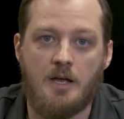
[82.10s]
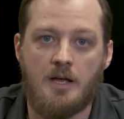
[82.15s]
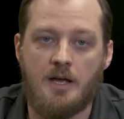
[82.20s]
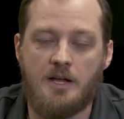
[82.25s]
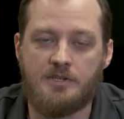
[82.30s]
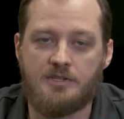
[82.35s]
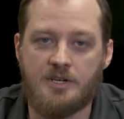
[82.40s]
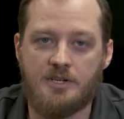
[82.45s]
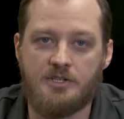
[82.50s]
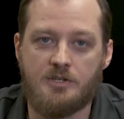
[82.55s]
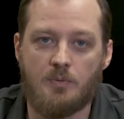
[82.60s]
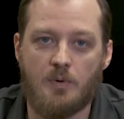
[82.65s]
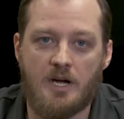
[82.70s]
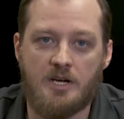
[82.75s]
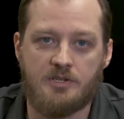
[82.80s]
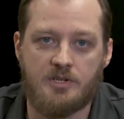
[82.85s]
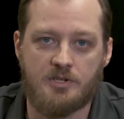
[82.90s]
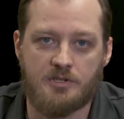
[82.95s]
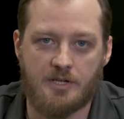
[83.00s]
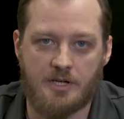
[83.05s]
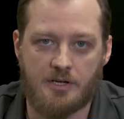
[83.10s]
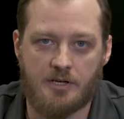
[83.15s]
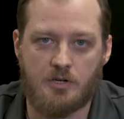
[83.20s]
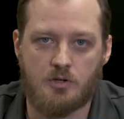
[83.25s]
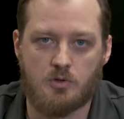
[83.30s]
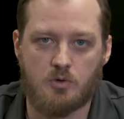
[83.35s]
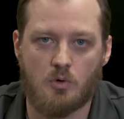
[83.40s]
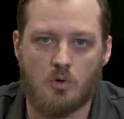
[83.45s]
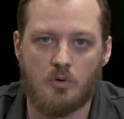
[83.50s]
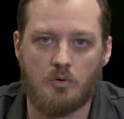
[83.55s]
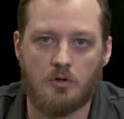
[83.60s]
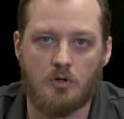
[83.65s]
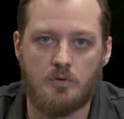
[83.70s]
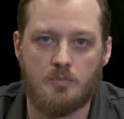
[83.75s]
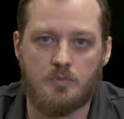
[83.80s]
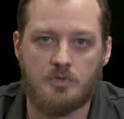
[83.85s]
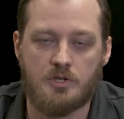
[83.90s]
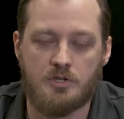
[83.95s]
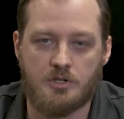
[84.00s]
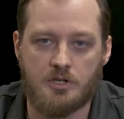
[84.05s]
In situations like control
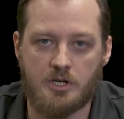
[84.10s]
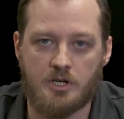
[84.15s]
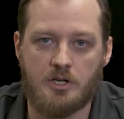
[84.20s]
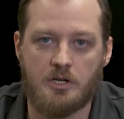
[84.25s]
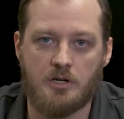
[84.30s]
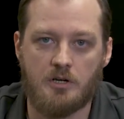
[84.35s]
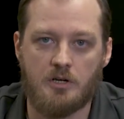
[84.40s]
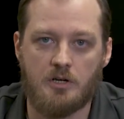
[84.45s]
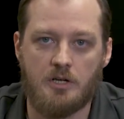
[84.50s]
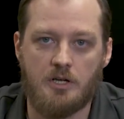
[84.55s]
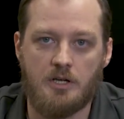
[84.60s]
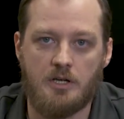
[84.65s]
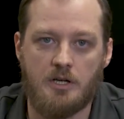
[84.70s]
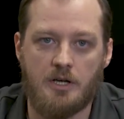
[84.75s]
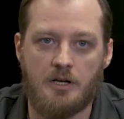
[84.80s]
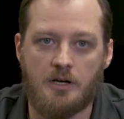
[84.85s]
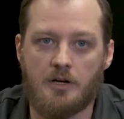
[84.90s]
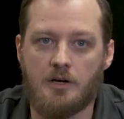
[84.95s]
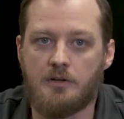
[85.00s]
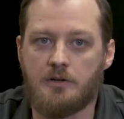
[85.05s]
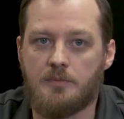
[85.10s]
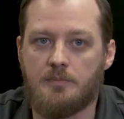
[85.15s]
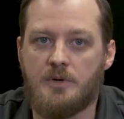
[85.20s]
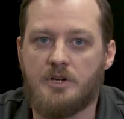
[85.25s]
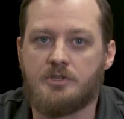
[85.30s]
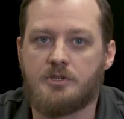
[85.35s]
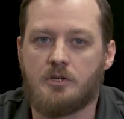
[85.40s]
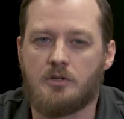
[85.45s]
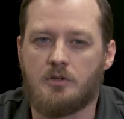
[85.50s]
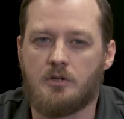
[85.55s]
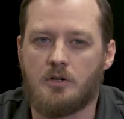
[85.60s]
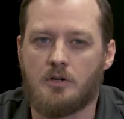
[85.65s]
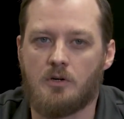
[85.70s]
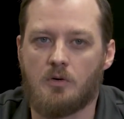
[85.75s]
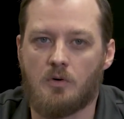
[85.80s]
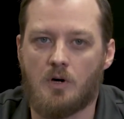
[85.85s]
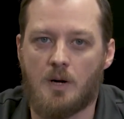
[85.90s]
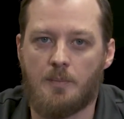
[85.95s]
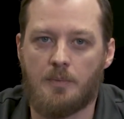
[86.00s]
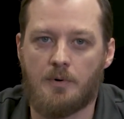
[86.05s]
rooms, security, and other
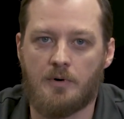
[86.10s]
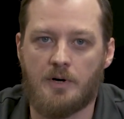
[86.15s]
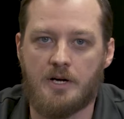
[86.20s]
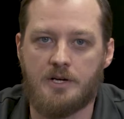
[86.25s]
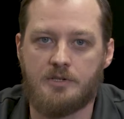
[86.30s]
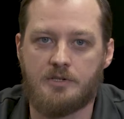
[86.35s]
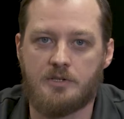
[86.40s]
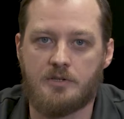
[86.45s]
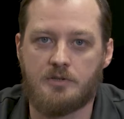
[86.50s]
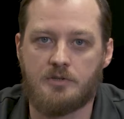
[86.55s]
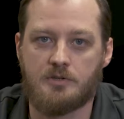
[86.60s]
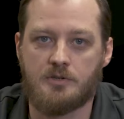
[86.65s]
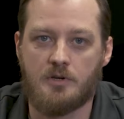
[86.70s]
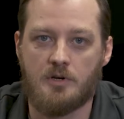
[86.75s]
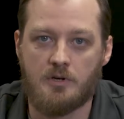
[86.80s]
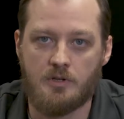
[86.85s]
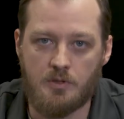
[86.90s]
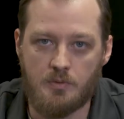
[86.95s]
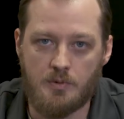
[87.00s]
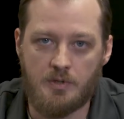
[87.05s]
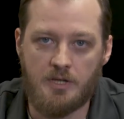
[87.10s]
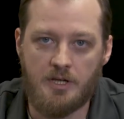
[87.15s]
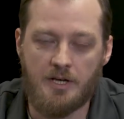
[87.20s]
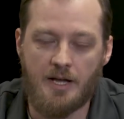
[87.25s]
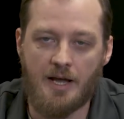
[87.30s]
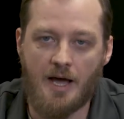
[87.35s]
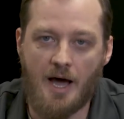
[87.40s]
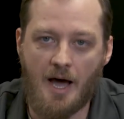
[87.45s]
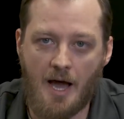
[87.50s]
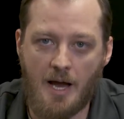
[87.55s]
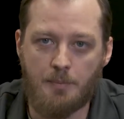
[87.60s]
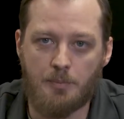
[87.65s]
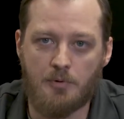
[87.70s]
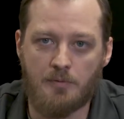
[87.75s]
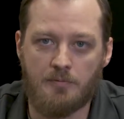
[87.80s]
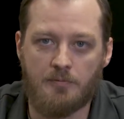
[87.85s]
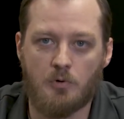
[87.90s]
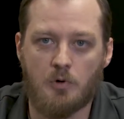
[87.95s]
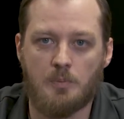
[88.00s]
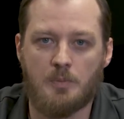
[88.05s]
mission-critical operations, you would need a
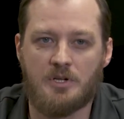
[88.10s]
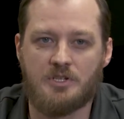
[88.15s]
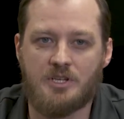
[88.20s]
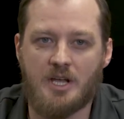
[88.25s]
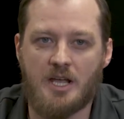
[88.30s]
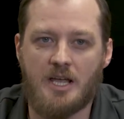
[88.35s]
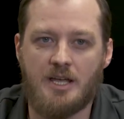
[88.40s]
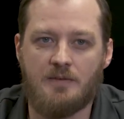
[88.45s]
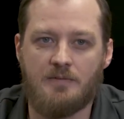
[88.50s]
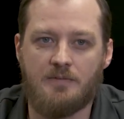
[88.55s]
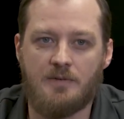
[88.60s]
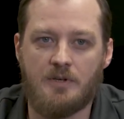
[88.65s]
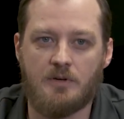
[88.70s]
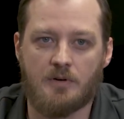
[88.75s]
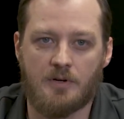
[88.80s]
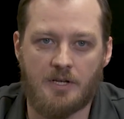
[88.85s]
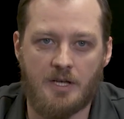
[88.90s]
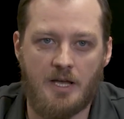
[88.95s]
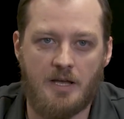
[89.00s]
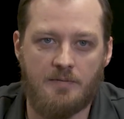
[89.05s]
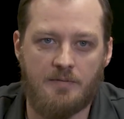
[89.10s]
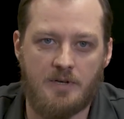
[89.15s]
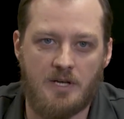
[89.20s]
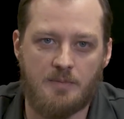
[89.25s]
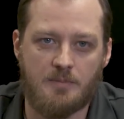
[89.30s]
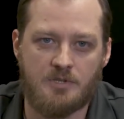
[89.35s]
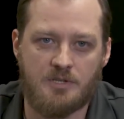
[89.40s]
high-performance AV or KVM